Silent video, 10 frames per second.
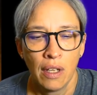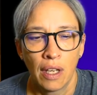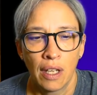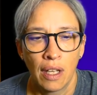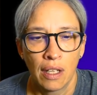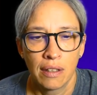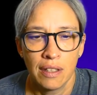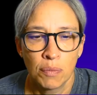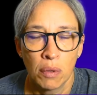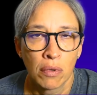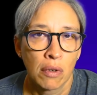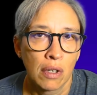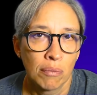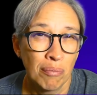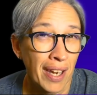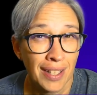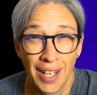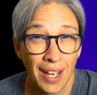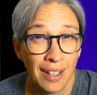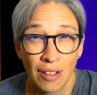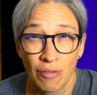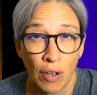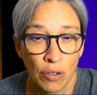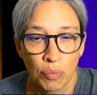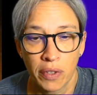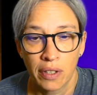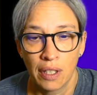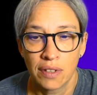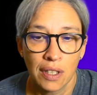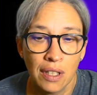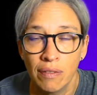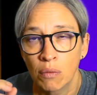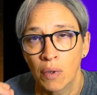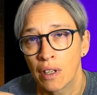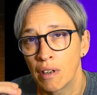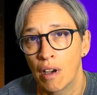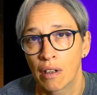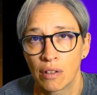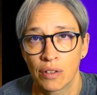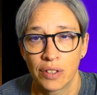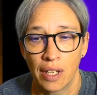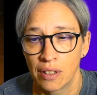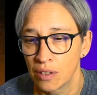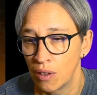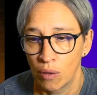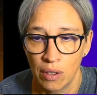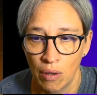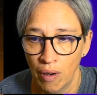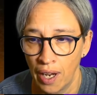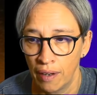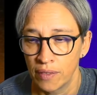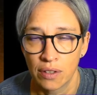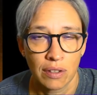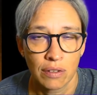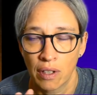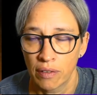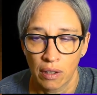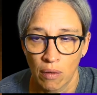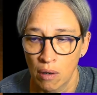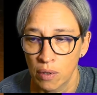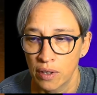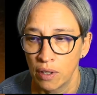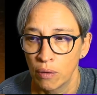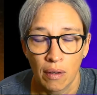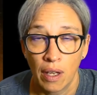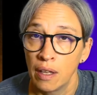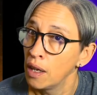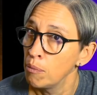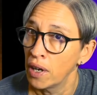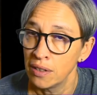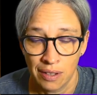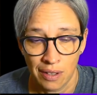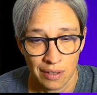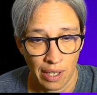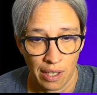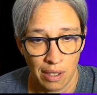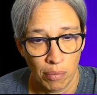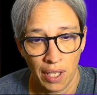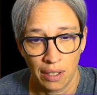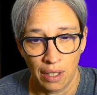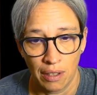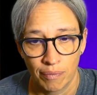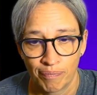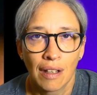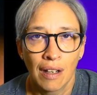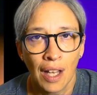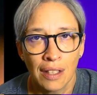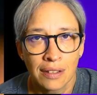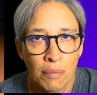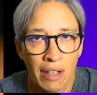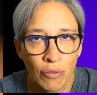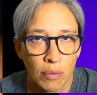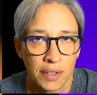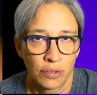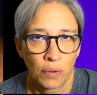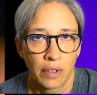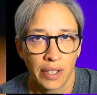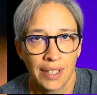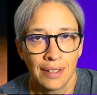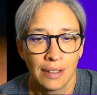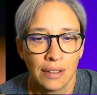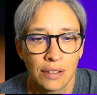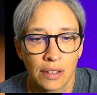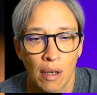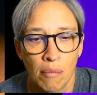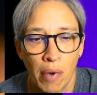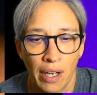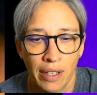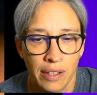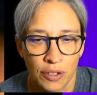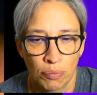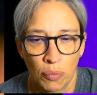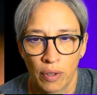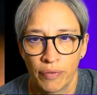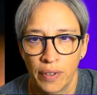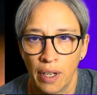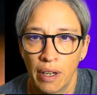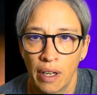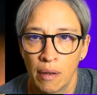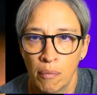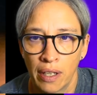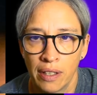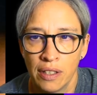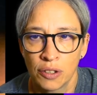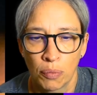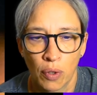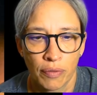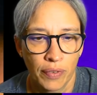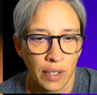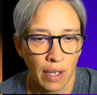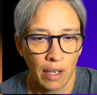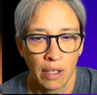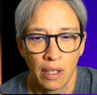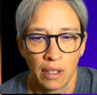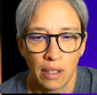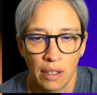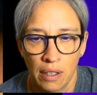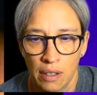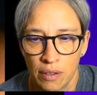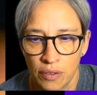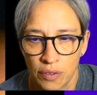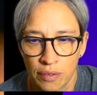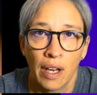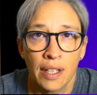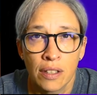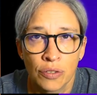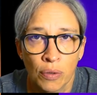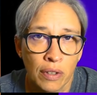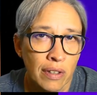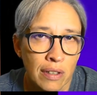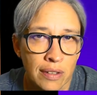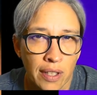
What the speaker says: And these people maintain their false beliefs even when a doctor says, no, you don't have this, there's nothing wrong with you. And they might seek a second opinion. Our last somatoform disorder is body dysmorphia, and body dysmorphia is a disorder that is